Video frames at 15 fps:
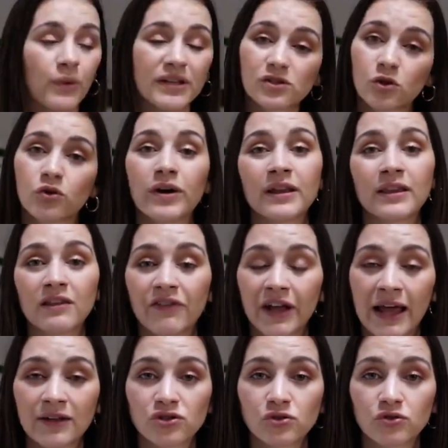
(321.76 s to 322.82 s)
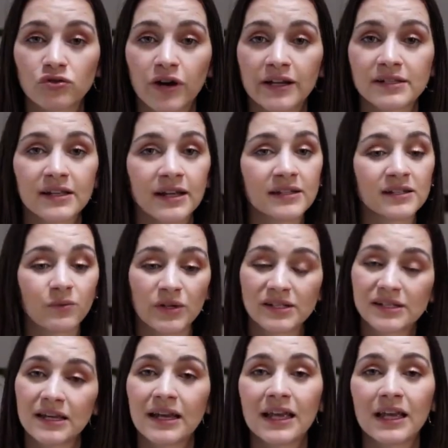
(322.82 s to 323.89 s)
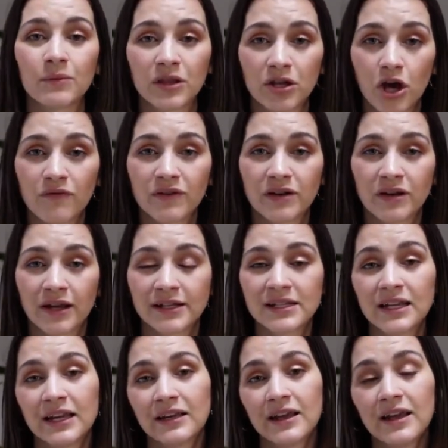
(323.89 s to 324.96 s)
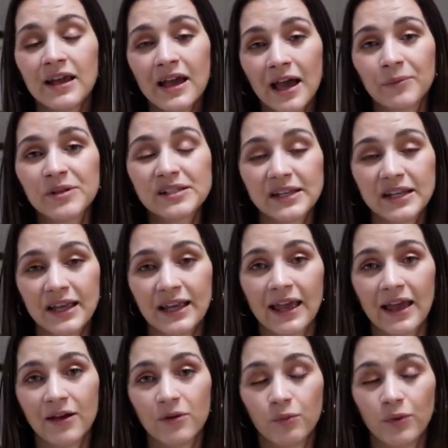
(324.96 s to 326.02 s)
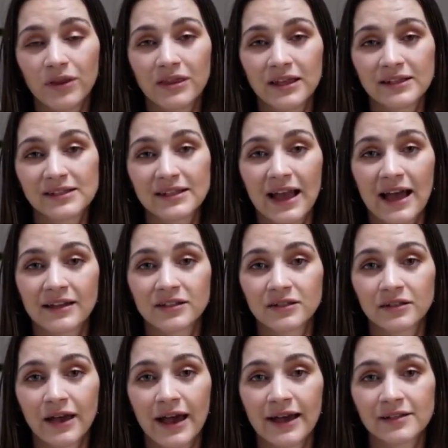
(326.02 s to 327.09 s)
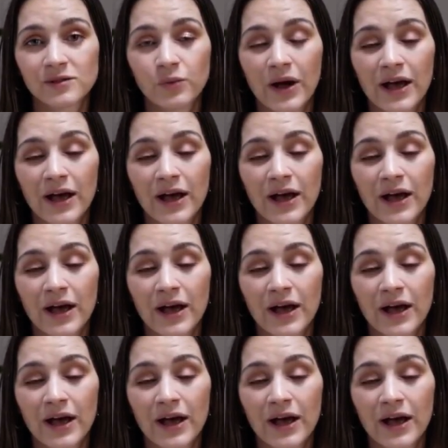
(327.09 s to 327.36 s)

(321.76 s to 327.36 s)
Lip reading: We saw it in the financial crisis, we're seeing it with COVID-19, and we're seeing it with this scandal as